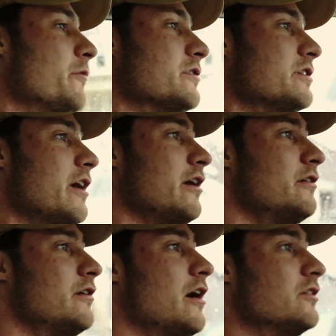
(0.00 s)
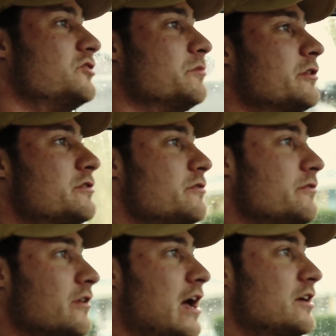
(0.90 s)
one today. Similar to
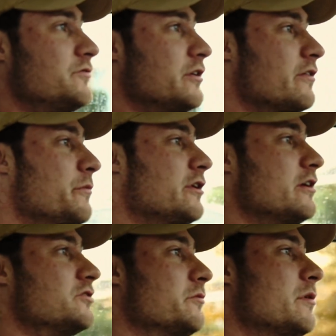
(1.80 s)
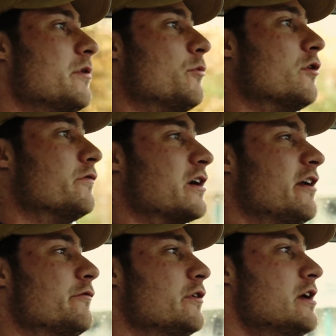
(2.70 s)
the last video that we did, it's gonna be a bit more of a
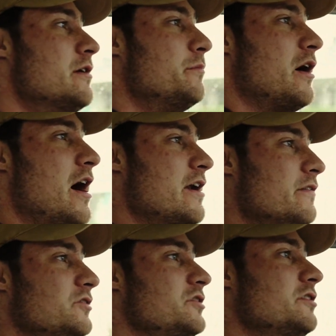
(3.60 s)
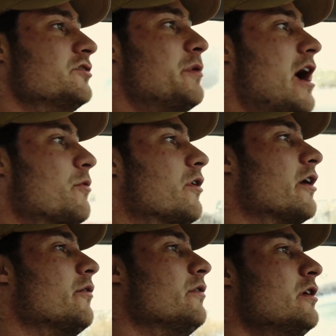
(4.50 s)
kind of behind the scenes back
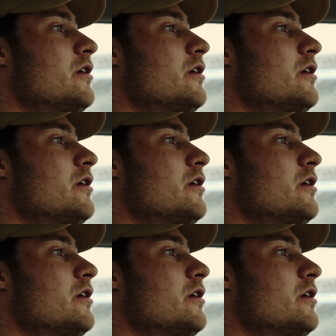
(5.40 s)
workout.